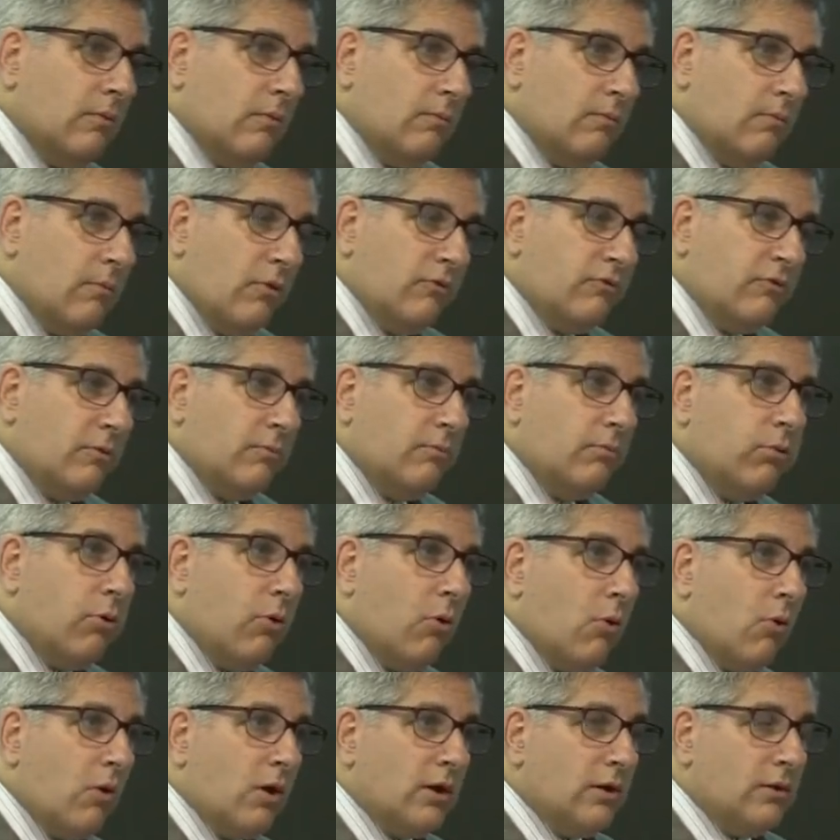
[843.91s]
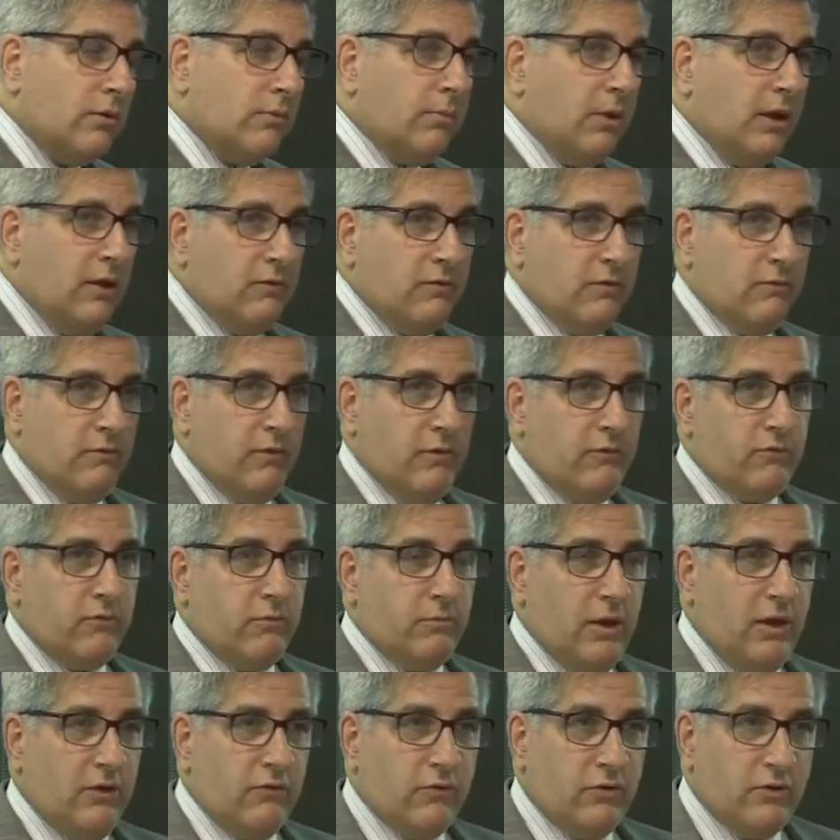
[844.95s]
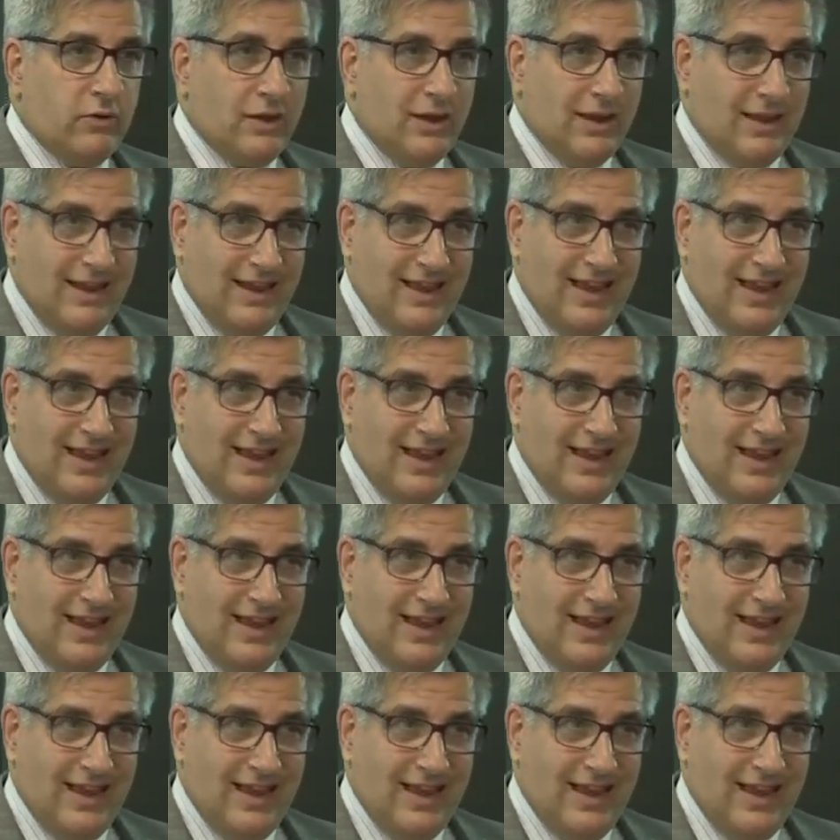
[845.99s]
most important piece of information to